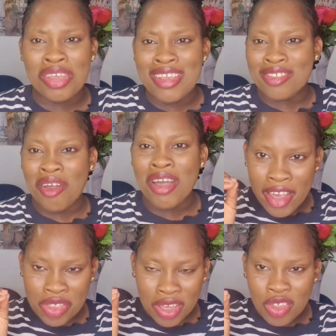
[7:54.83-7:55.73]
It's not
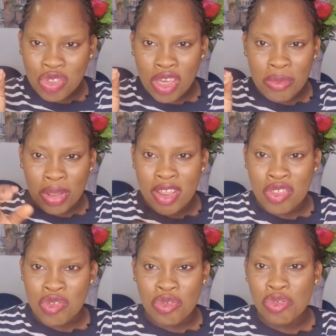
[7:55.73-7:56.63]
a chicken change money
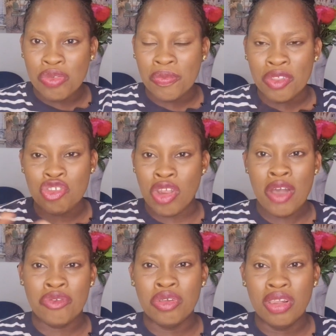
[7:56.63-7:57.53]
to
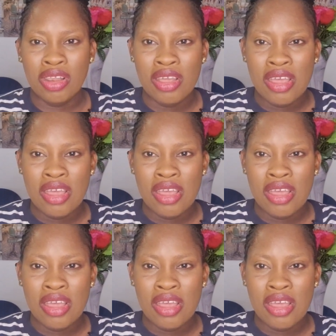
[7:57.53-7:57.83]
travel